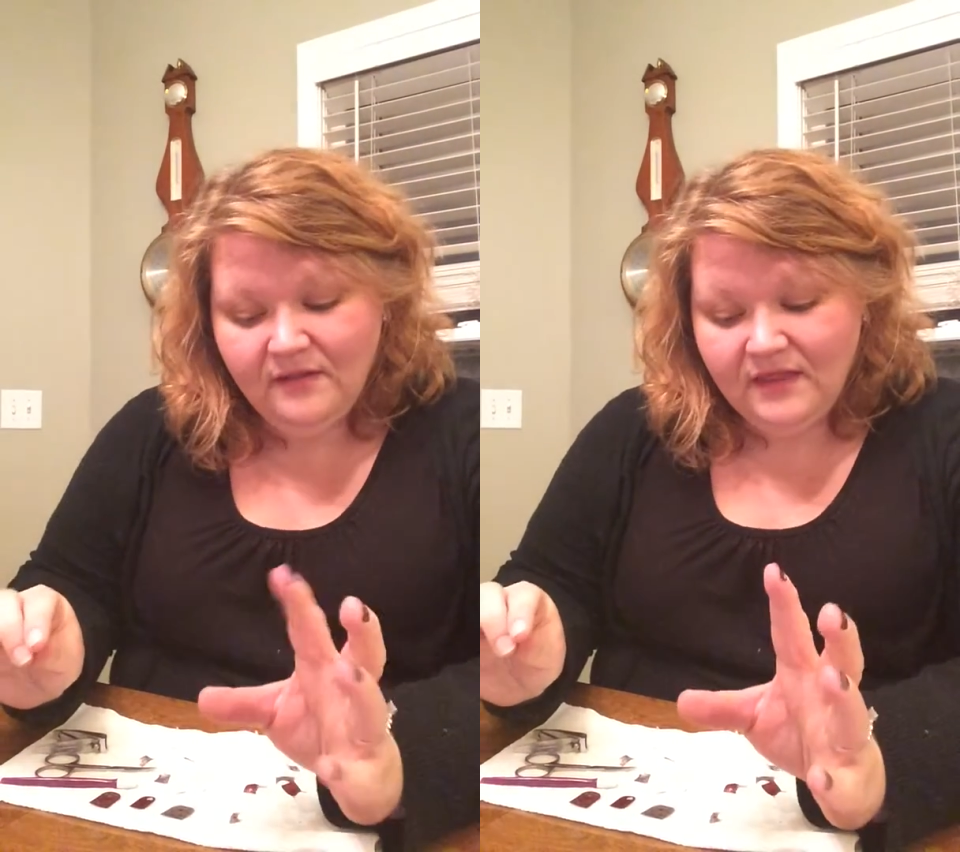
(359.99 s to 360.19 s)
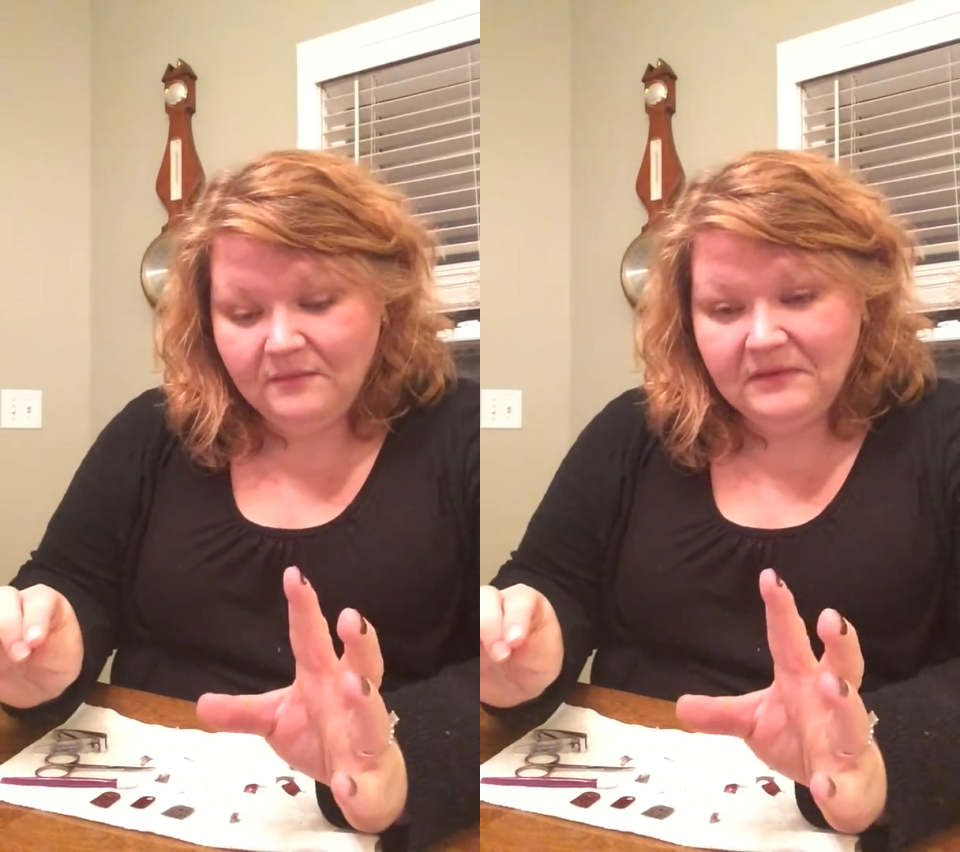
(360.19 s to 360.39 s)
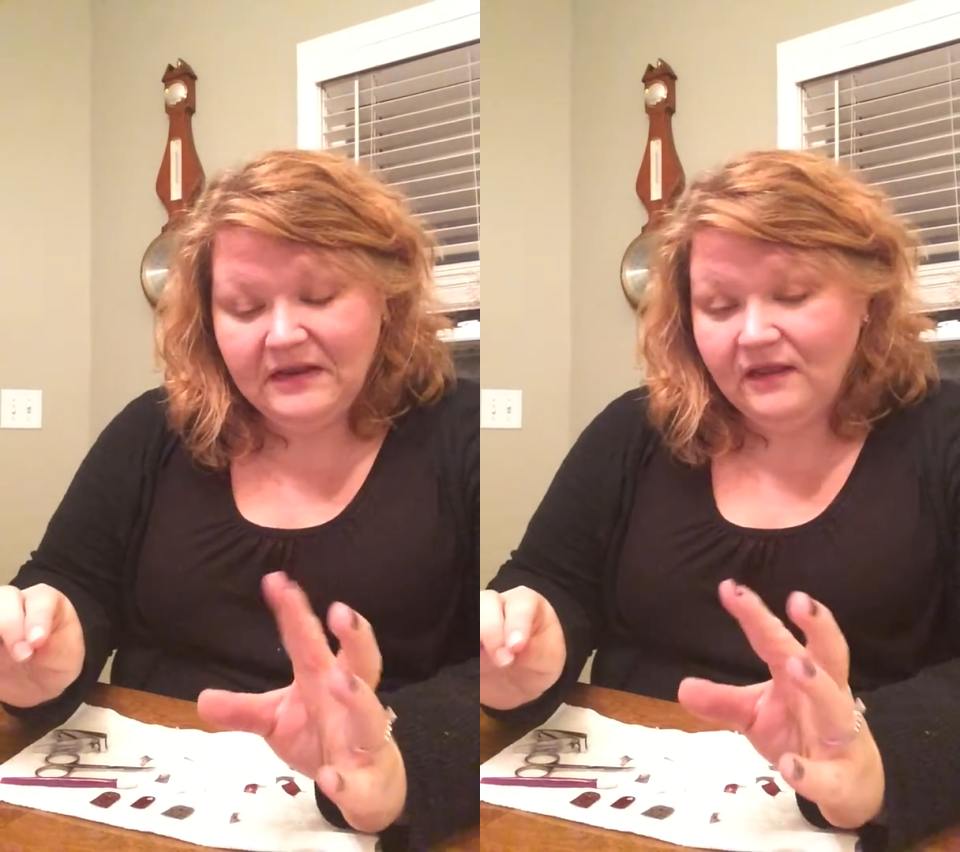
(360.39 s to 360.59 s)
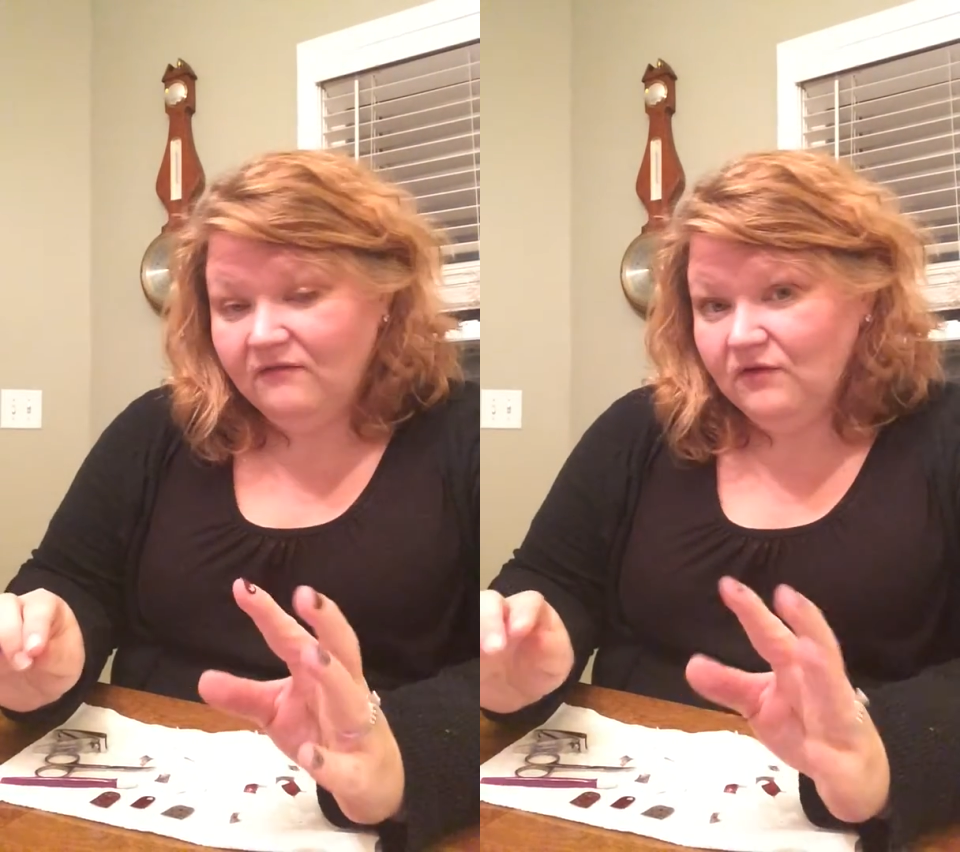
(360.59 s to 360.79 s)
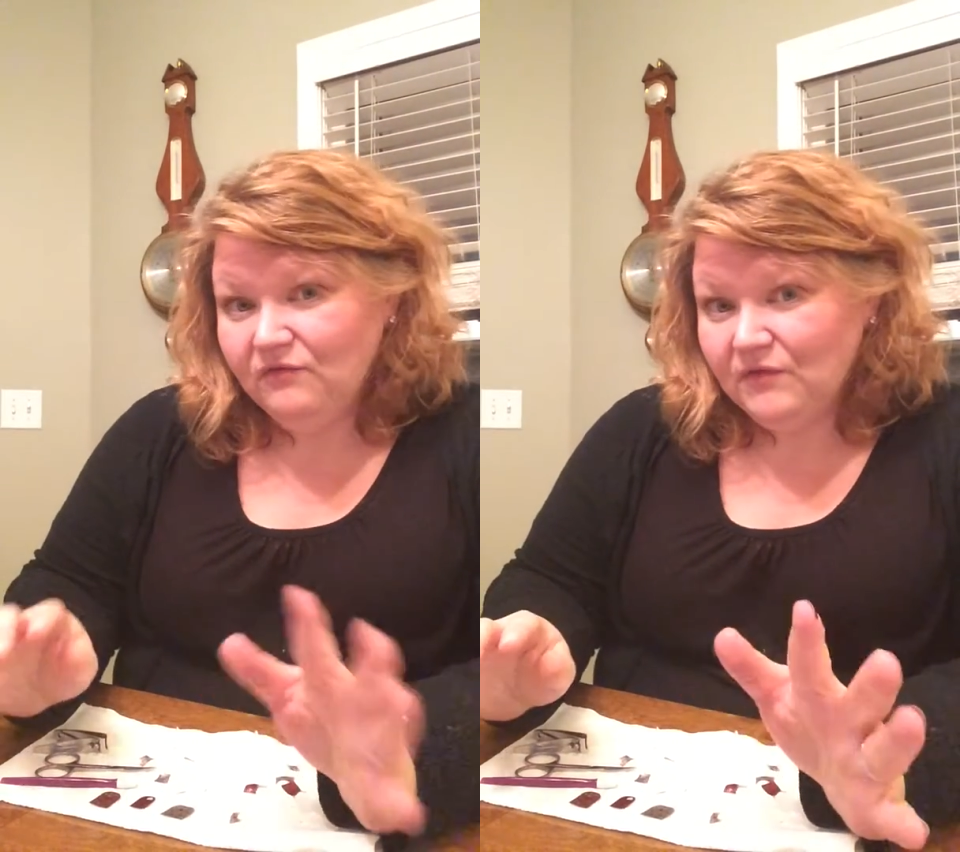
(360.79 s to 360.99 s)
that I'm going to
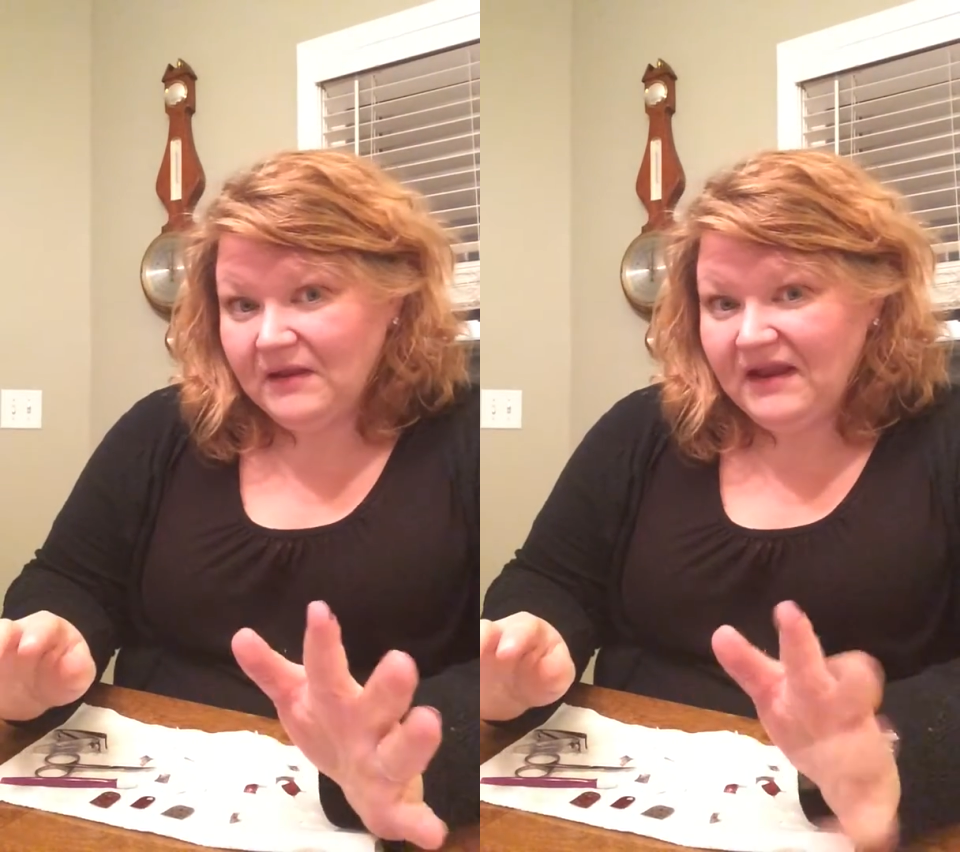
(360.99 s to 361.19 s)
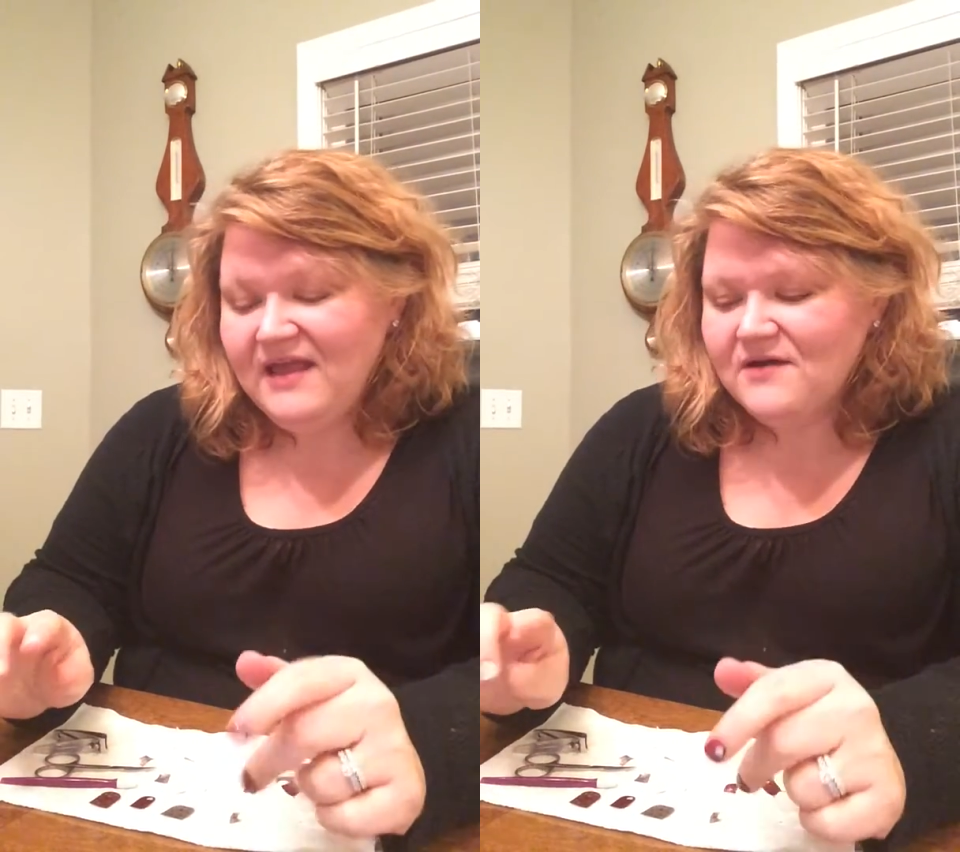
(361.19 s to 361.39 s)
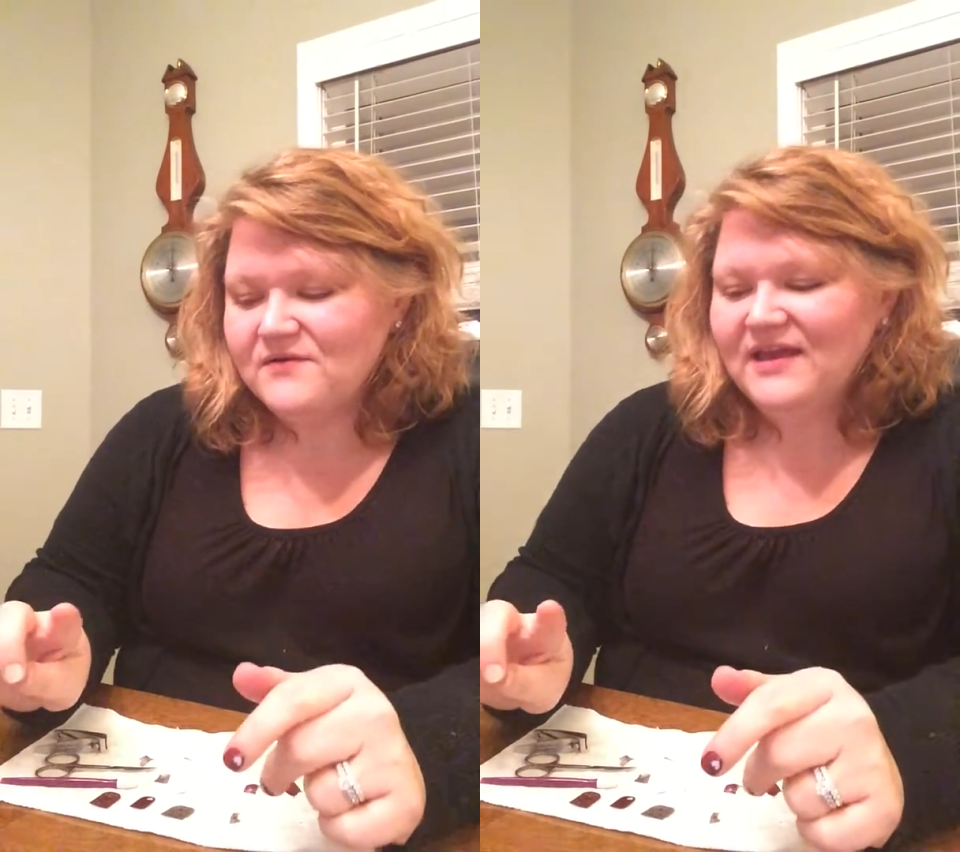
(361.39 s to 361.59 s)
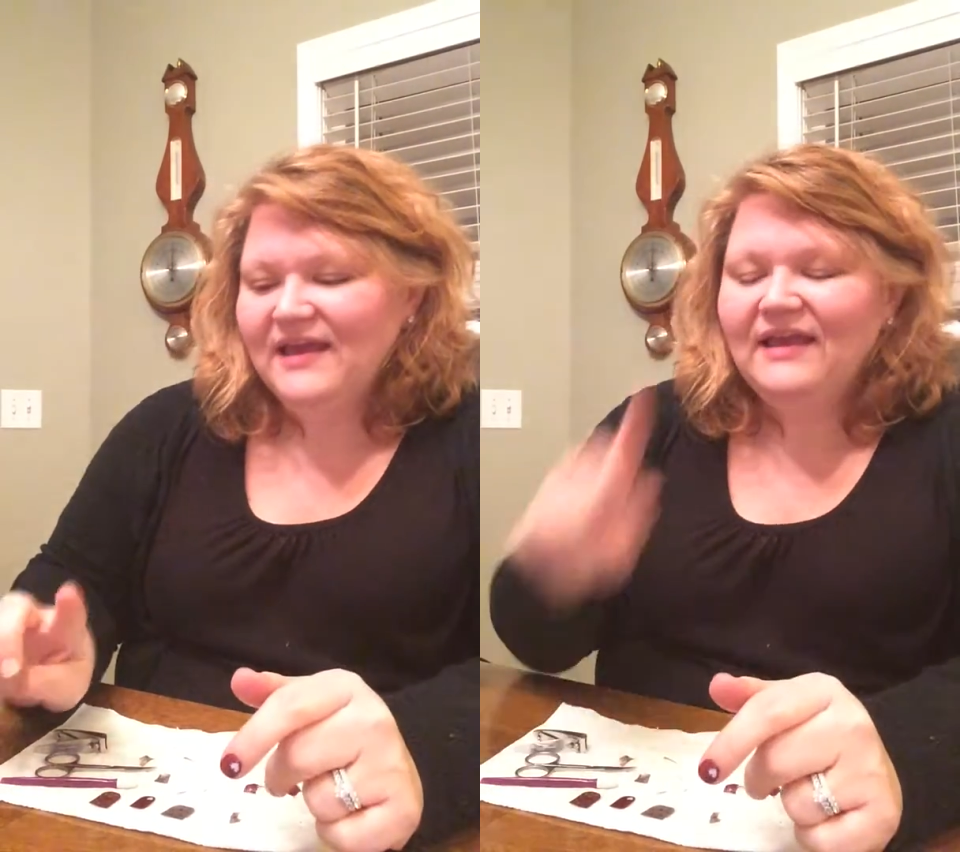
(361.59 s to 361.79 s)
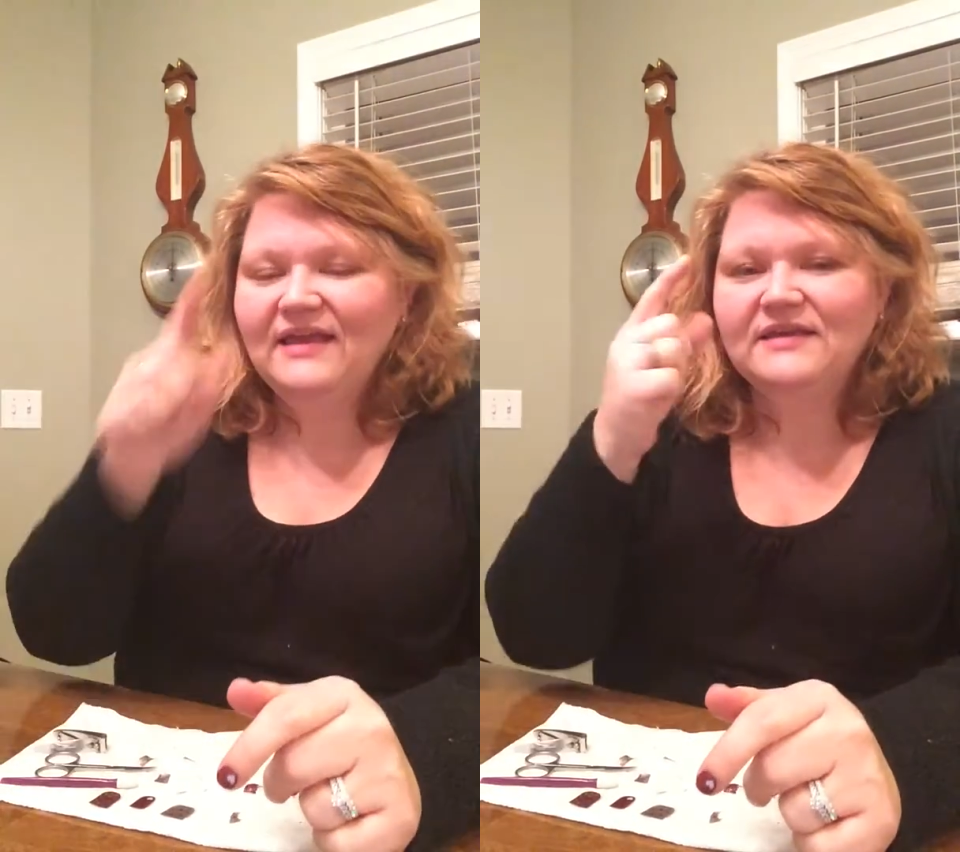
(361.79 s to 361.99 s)
give you for right now
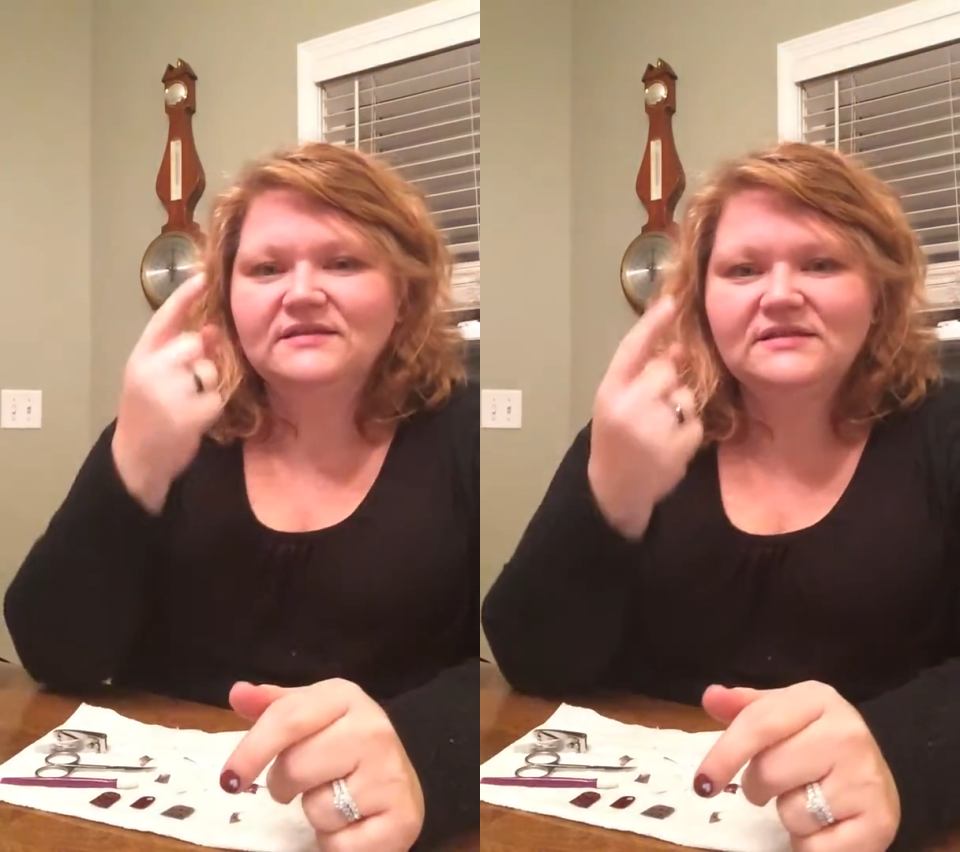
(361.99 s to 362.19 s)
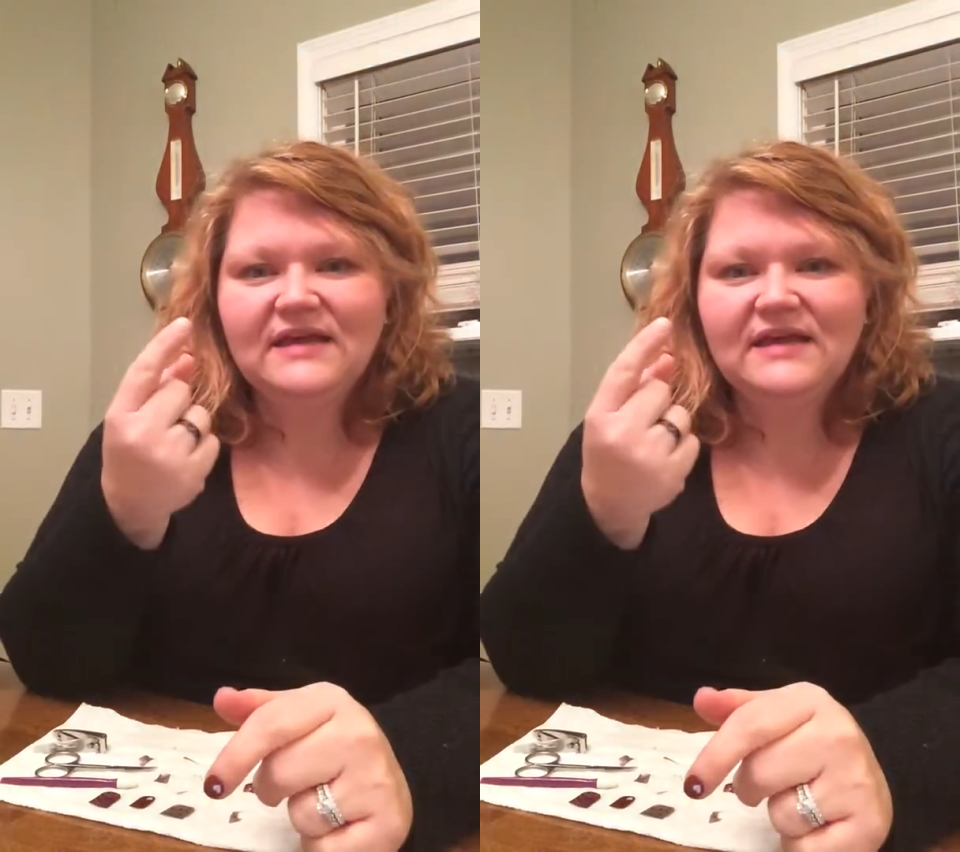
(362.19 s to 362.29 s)
is